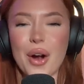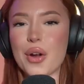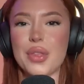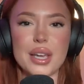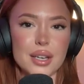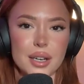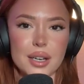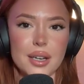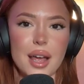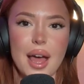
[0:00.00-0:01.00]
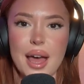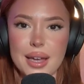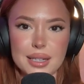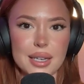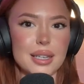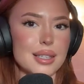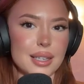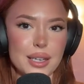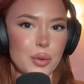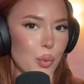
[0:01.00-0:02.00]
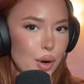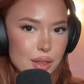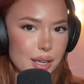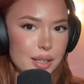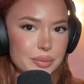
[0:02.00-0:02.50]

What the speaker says: Are they good? And is it worth it?